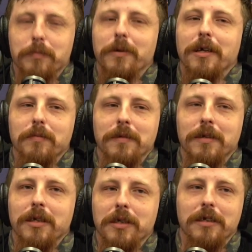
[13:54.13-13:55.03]
surprise me
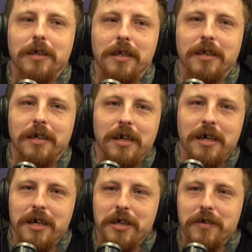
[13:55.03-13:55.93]
that
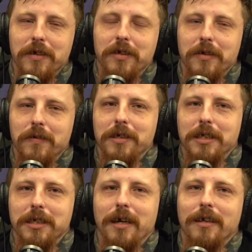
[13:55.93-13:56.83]
you didn't know the
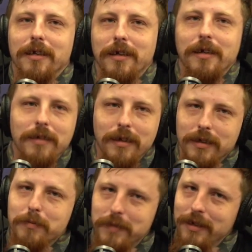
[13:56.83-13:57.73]
exact
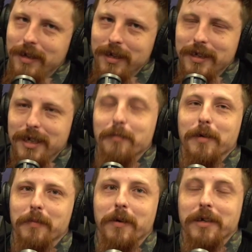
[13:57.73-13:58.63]
details behind it.
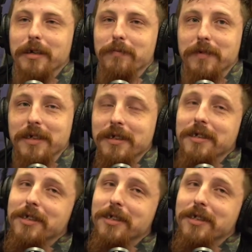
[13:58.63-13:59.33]
But bro, yeah, evidently it